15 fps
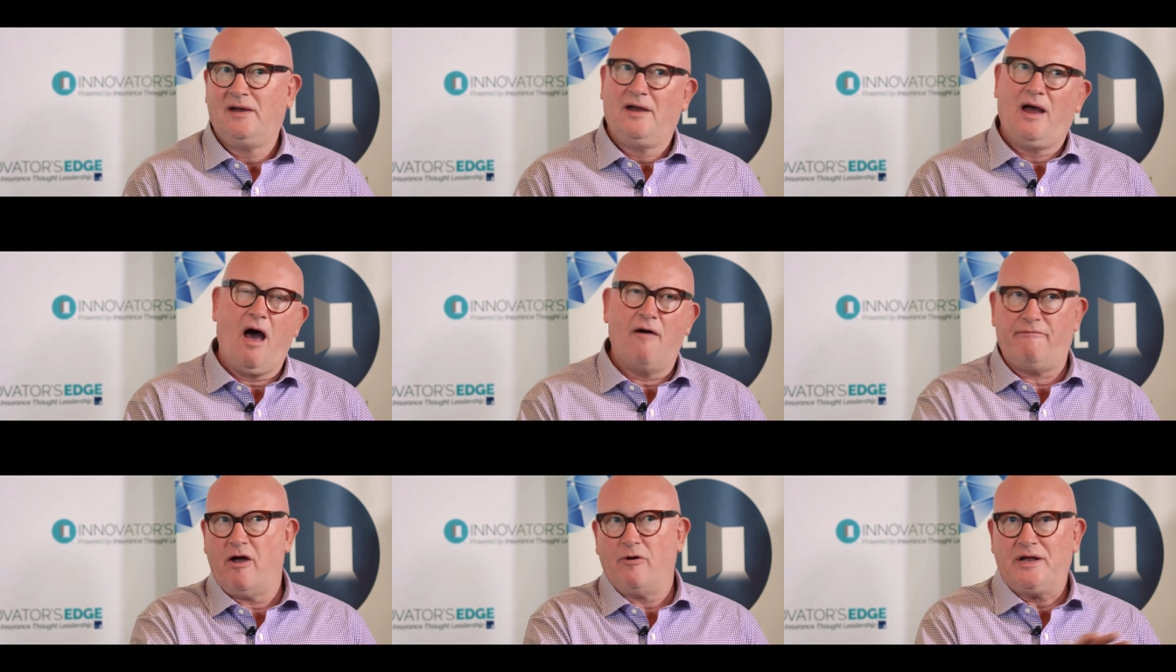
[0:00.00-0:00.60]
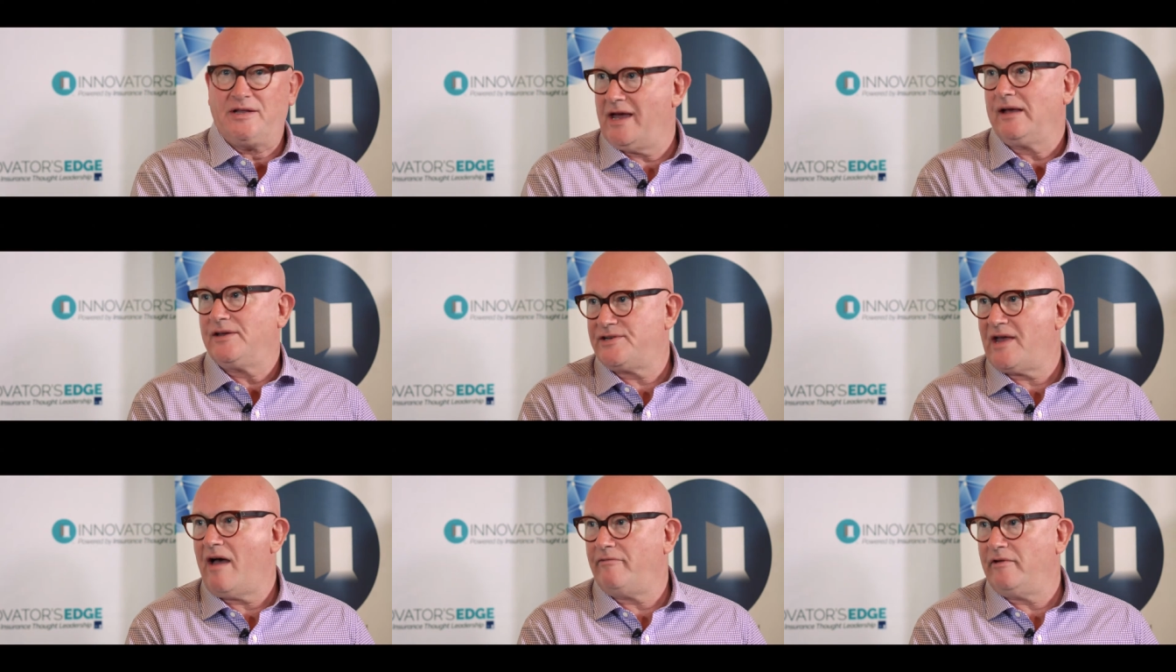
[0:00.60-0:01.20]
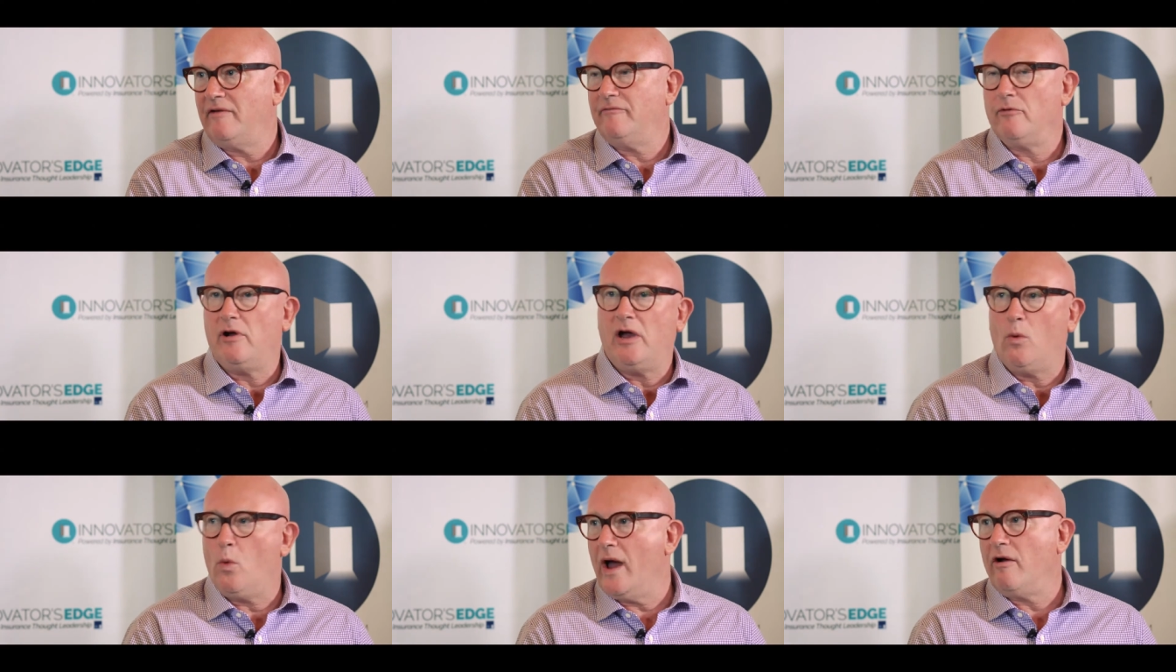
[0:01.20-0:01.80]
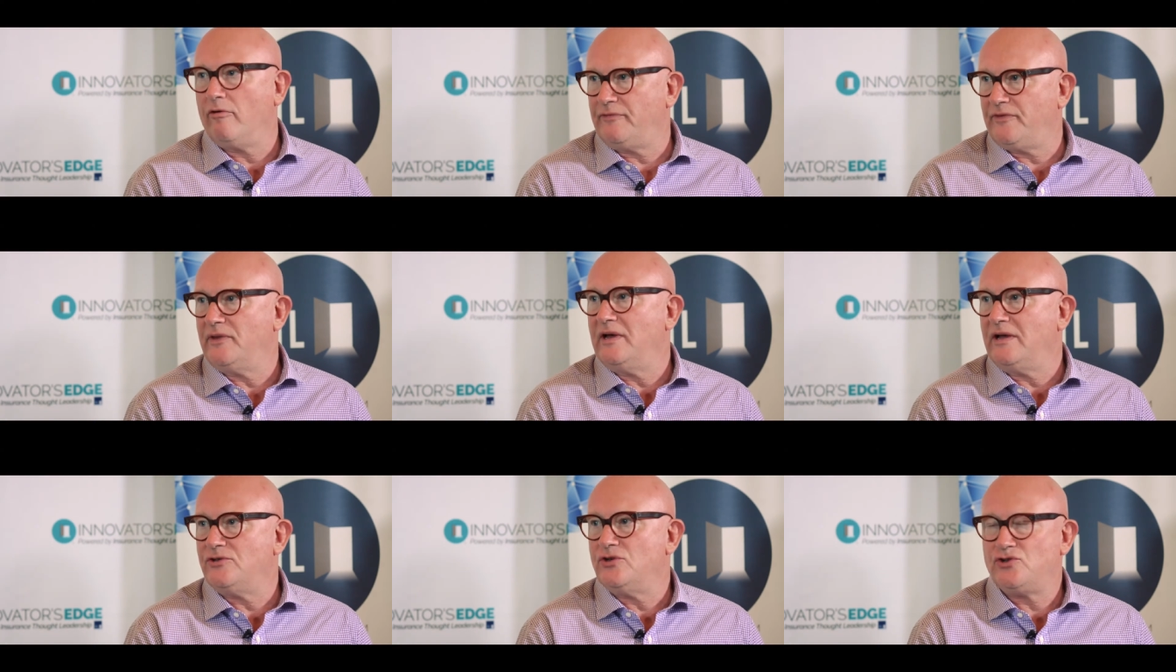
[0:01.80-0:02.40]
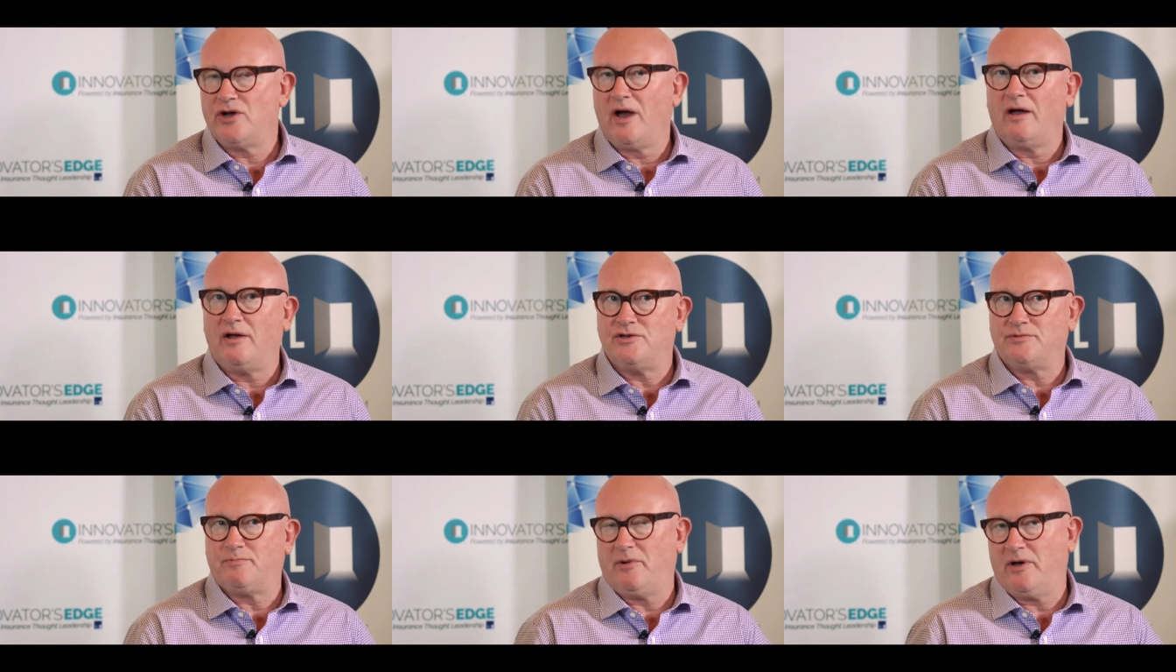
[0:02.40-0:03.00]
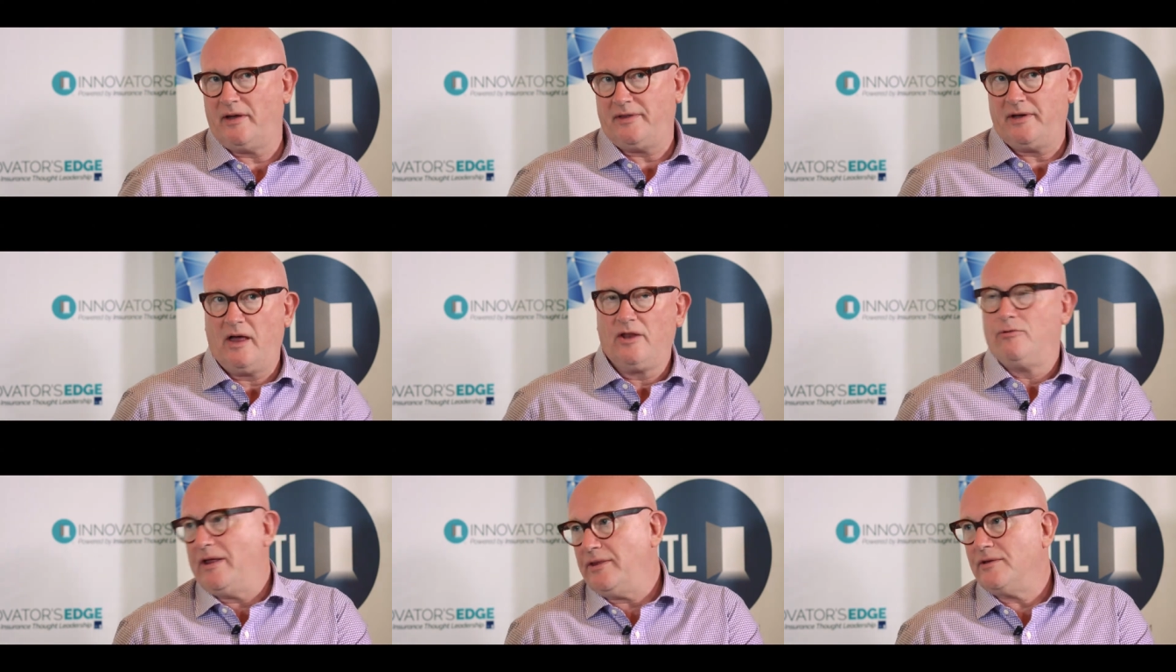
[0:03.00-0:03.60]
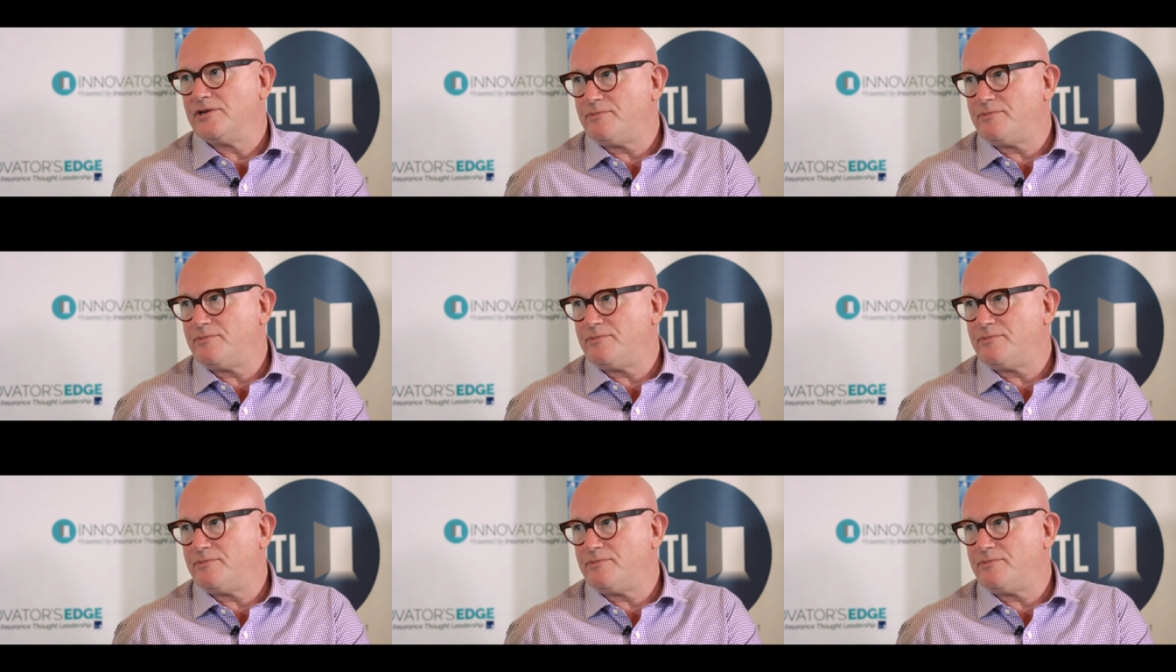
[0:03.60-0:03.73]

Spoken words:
are very tech savvy and very aware of the need to change. But at the other end of the